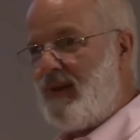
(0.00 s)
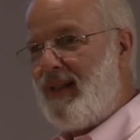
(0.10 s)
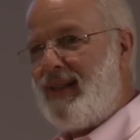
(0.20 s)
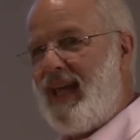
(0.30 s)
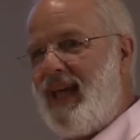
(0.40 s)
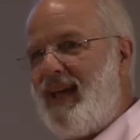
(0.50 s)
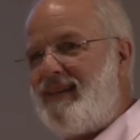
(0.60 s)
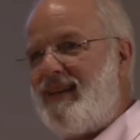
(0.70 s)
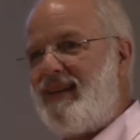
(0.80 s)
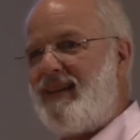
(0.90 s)
one, they
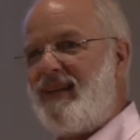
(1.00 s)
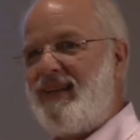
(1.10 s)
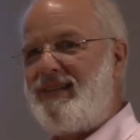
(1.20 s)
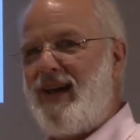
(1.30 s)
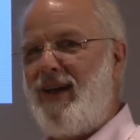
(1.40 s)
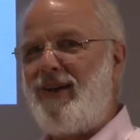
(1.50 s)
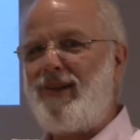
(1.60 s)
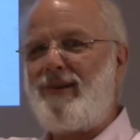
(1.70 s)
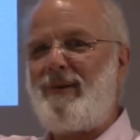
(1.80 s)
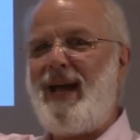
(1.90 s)
had to
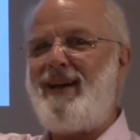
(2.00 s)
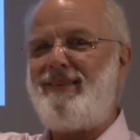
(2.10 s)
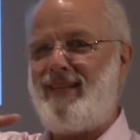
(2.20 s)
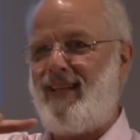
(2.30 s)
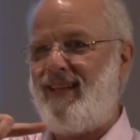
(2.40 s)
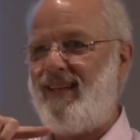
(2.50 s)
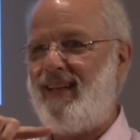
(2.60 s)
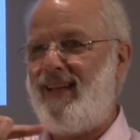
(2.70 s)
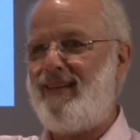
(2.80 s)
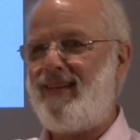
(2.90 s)
tunnel around it
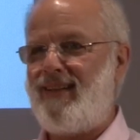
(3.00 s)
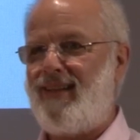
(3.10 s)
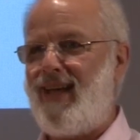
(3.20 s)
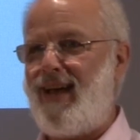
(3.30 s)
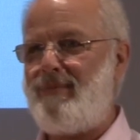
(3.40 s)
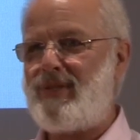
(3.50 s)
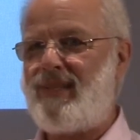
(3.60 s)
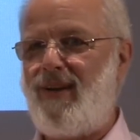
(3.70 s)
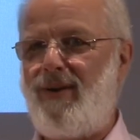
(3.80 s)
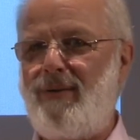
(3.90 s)
into the
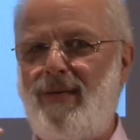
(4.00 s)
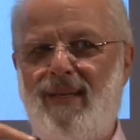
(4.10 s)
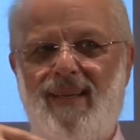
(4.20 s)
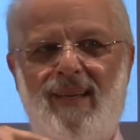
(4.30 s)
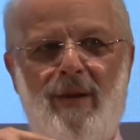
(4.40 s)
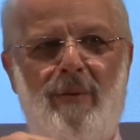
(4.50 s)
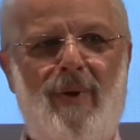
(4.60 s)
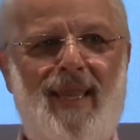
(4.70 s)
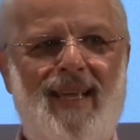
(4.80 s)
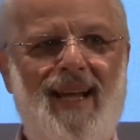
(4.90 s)
limestone.
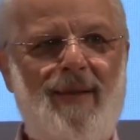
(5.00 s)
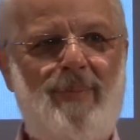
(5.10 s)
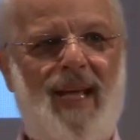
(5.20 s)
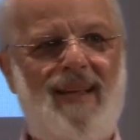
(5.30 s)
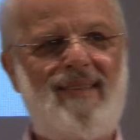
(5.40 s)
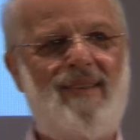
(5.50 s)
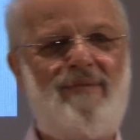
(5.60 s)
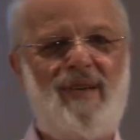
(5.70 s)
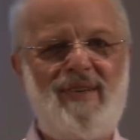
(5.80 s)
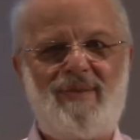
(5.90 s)
When they got past the
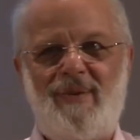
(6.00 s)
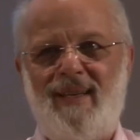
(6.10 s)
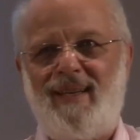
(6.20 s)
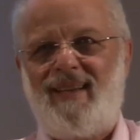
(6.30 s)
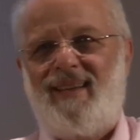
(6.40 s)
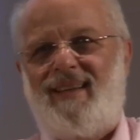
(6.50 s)
first one,